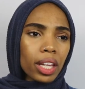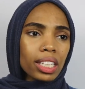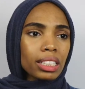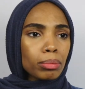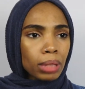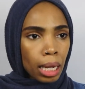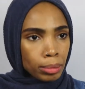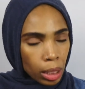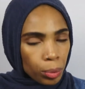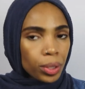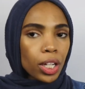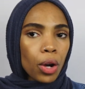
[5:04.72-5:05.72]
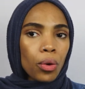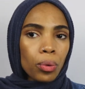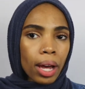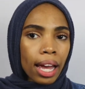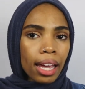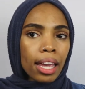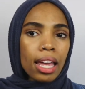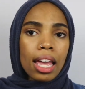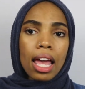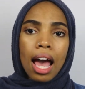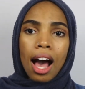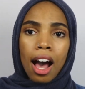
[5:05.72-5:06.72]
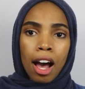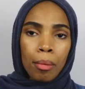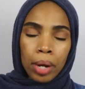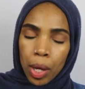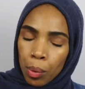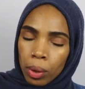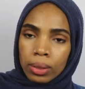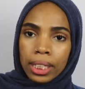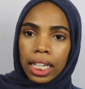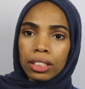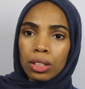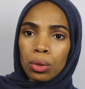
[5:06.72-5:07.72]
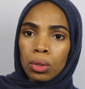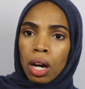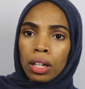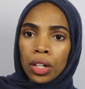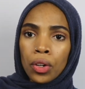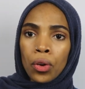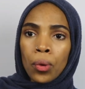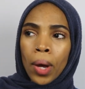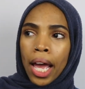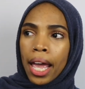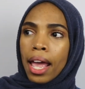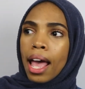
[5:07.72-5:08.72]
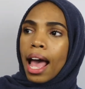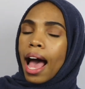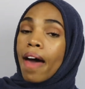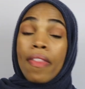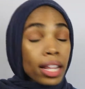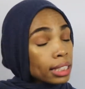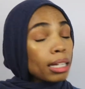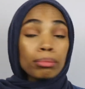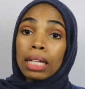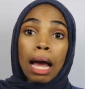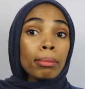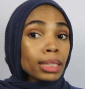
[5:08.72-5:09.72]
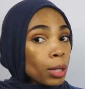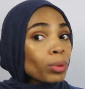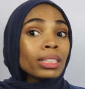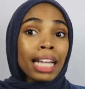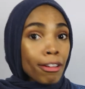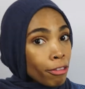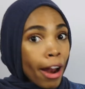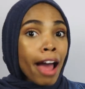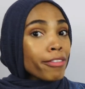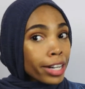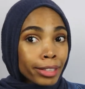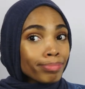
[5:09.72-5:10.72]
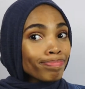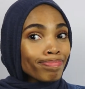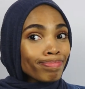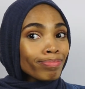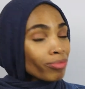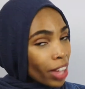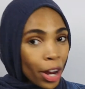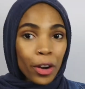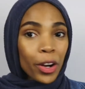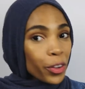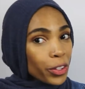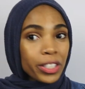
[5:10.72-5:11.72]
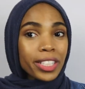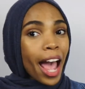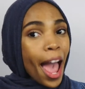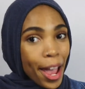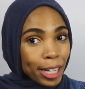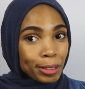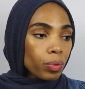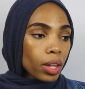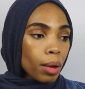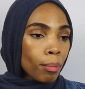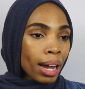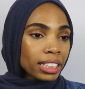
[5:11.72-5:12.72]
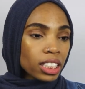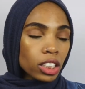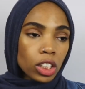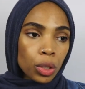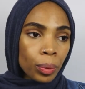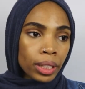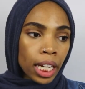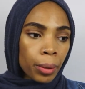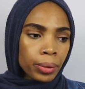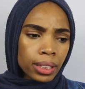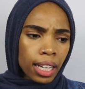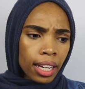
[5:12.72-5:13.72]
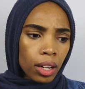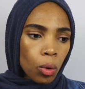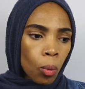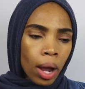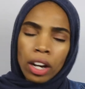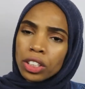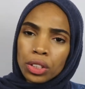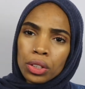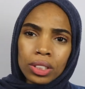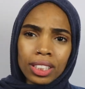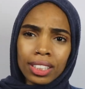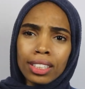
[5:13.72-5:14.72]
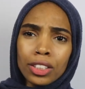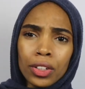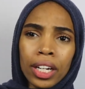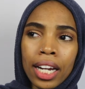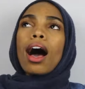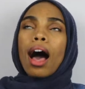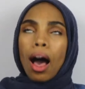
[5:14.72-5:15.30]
Sometimes they would go away, and it won't take so long to go away, and then sometimes they will stay forever. They are here to stay. My sister one day was like, why aren't you using sunscreen?